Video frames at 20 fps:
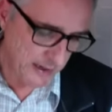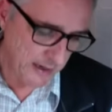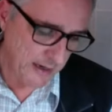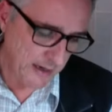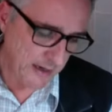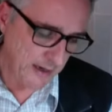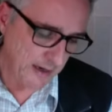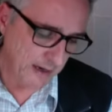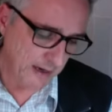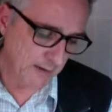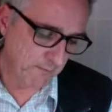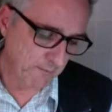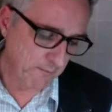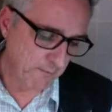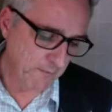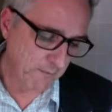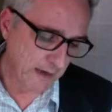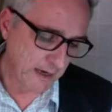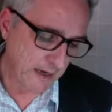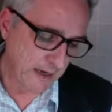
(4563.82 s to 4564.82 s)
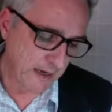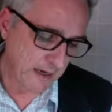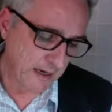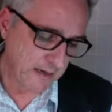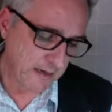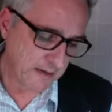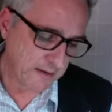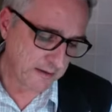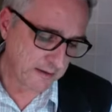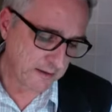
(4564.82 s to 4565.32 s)

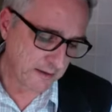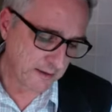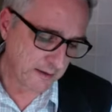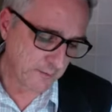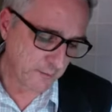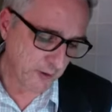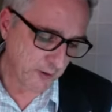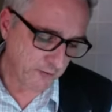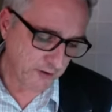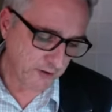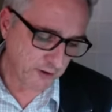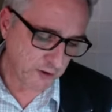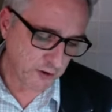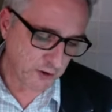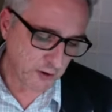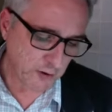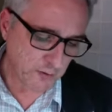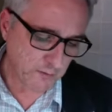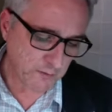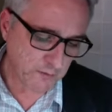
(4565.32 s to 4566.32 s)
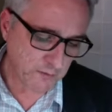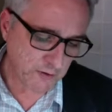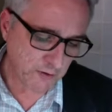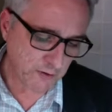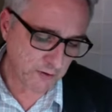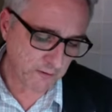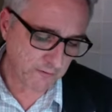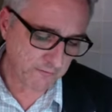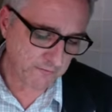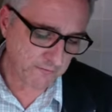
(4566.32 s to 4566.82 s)
and both in terms
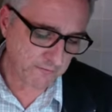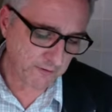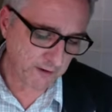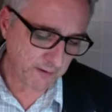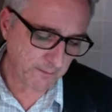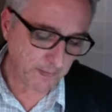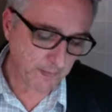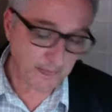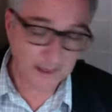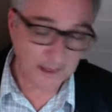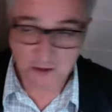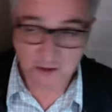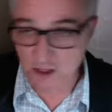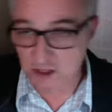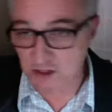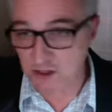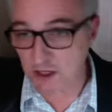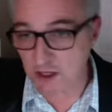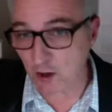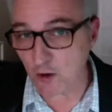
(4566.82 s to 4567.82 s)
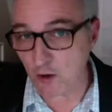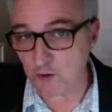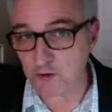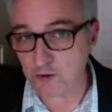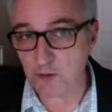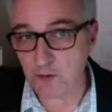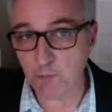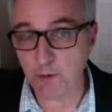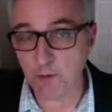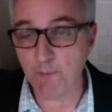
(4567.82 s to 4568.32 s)
of existing
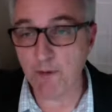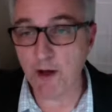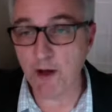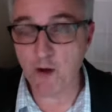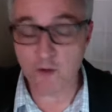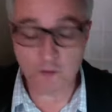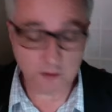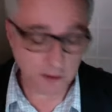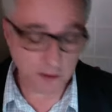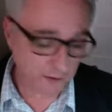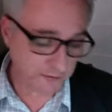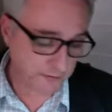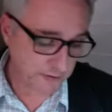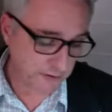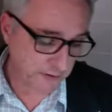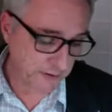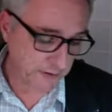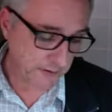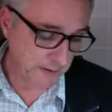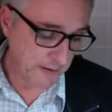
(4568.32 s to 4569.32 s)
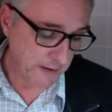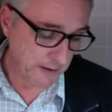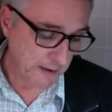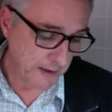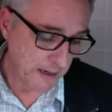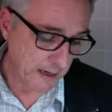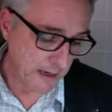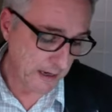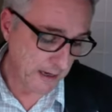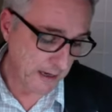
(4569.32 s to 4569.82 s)
lots and proposed lots.
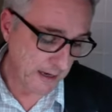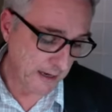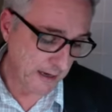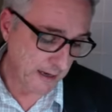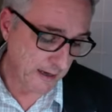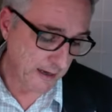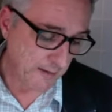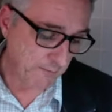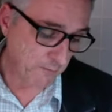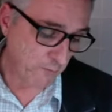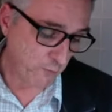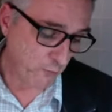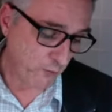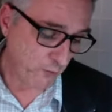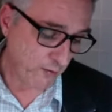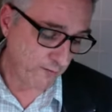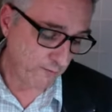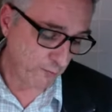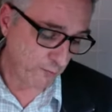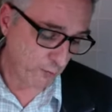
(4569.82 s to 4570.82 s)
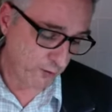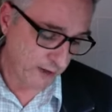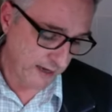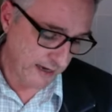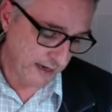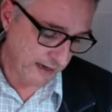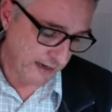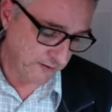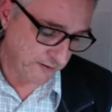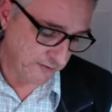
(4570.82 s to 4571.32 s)
We're looking
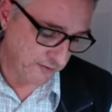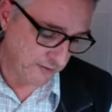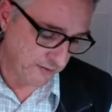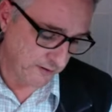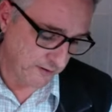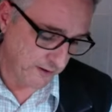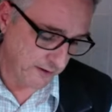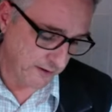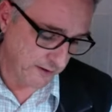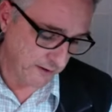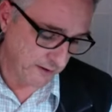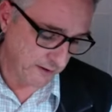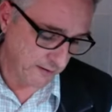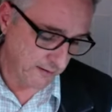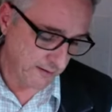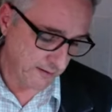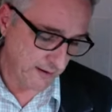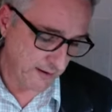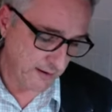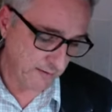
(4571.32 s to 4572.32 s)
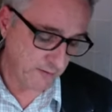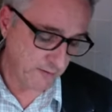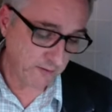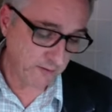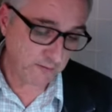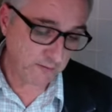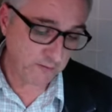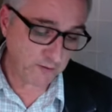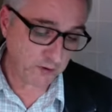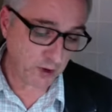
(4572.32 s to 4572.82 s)
at
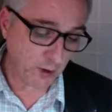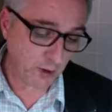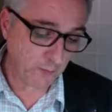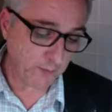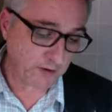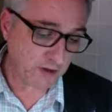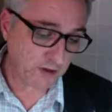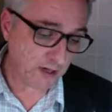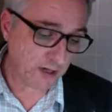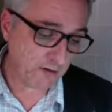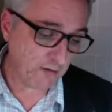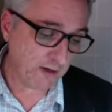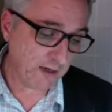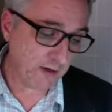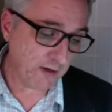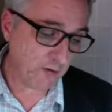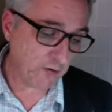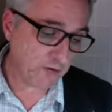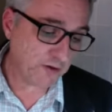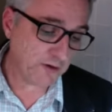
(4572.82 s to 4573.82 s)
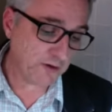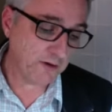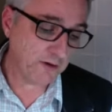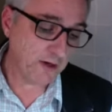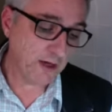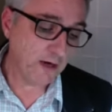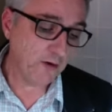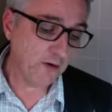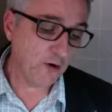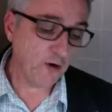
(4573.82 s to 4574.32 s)
the topic generally looks at
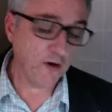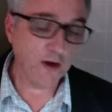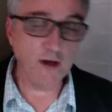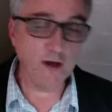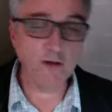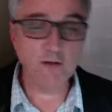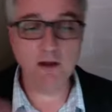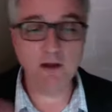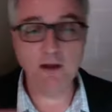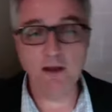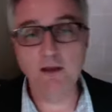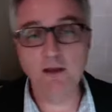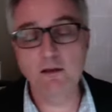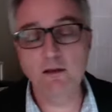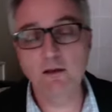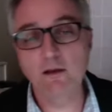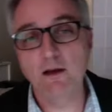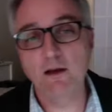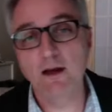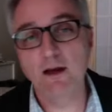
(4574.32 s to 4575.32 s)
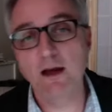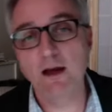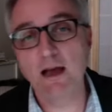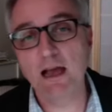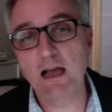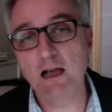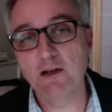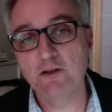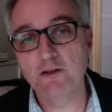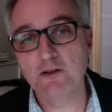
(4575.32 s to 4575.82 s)
not only
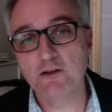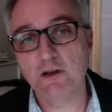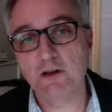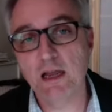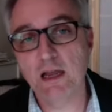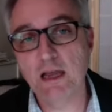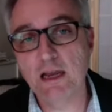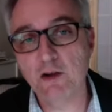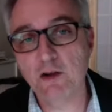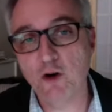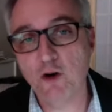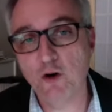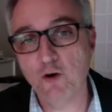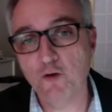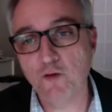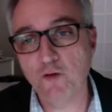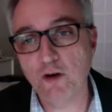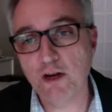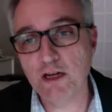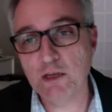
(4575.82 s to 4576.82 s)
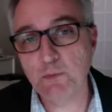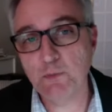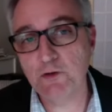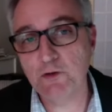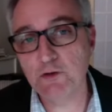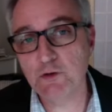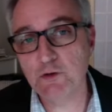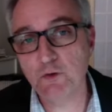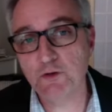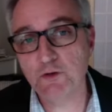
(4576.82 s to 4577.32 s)
houses and land contracts, but
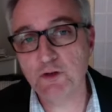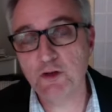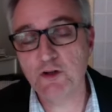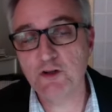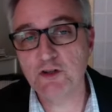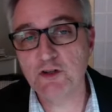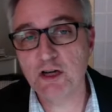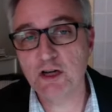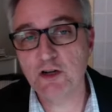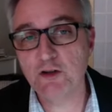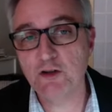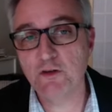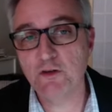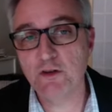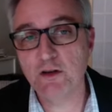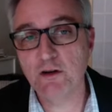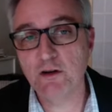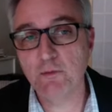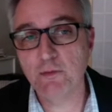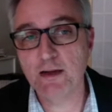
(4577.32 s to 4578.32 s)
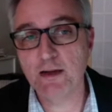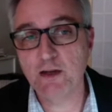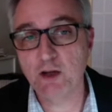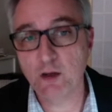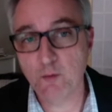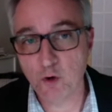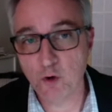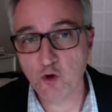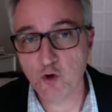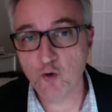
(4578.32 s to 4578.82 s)
there's also discussion there about
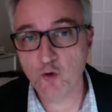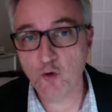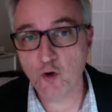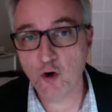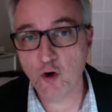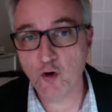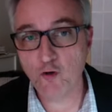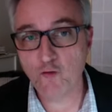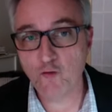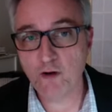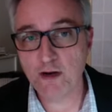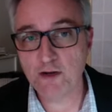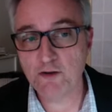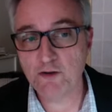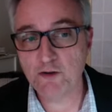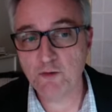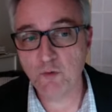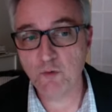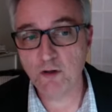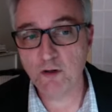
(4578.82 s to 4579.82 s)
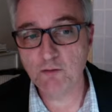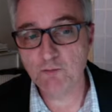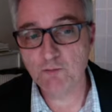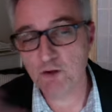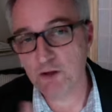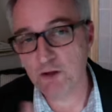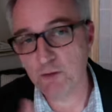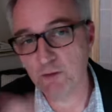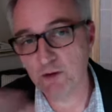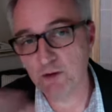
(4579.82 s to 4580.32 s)
commercial contracts as well,
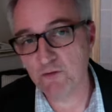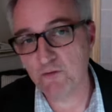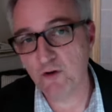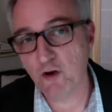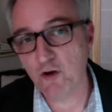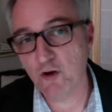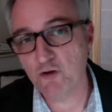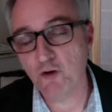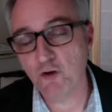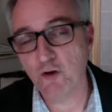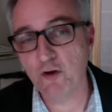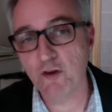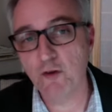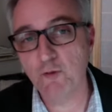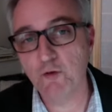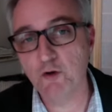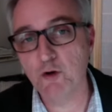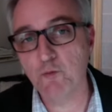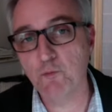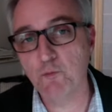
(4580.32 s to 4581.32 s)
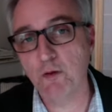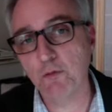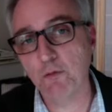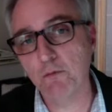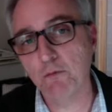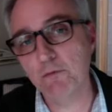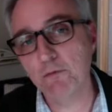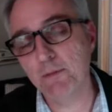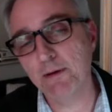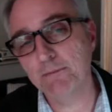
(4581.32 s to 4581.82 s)
not so much focused on in the two
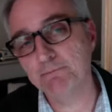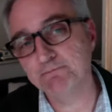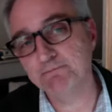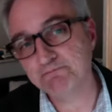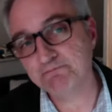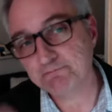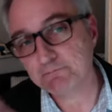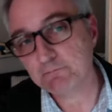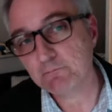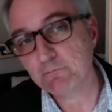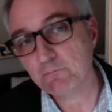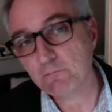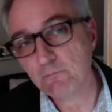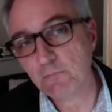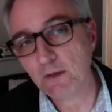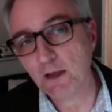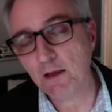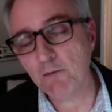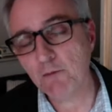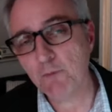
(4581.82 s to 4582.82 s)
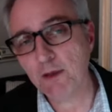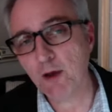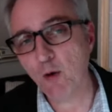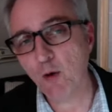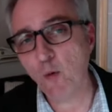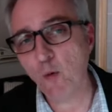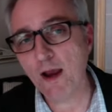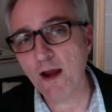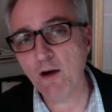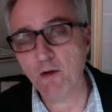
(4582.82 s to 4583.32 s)
problems, but be
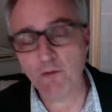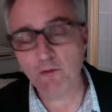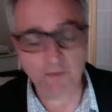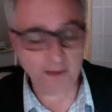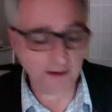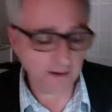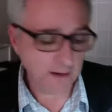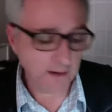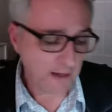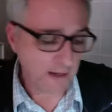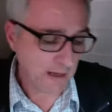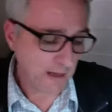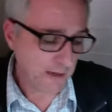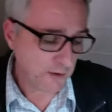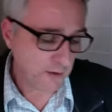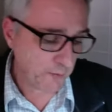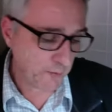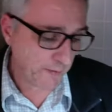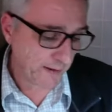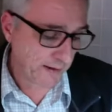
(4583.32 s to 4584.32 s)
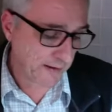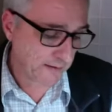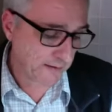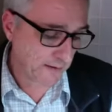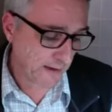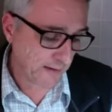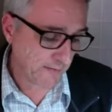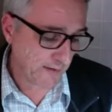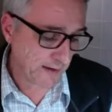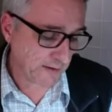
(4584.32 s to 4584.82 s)
aware of that debate
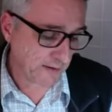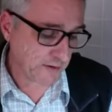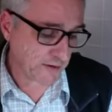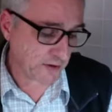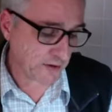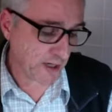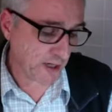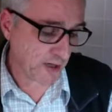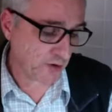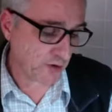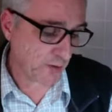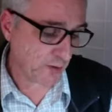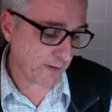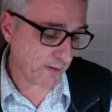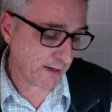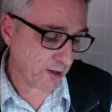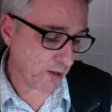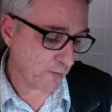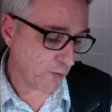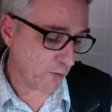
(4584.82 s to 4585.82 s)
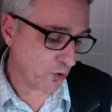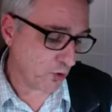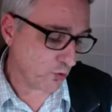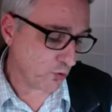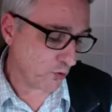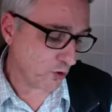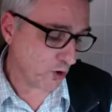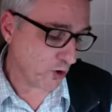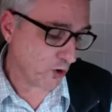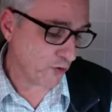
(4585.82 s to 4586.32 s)
and that discussion about
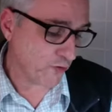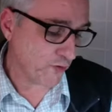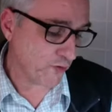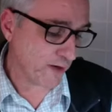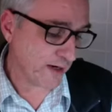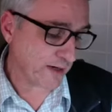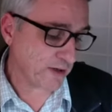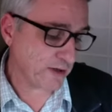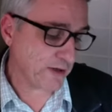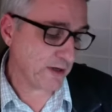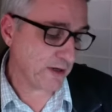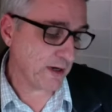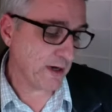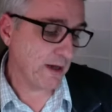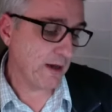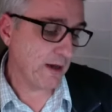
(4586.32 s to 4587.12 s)
commercial contracts.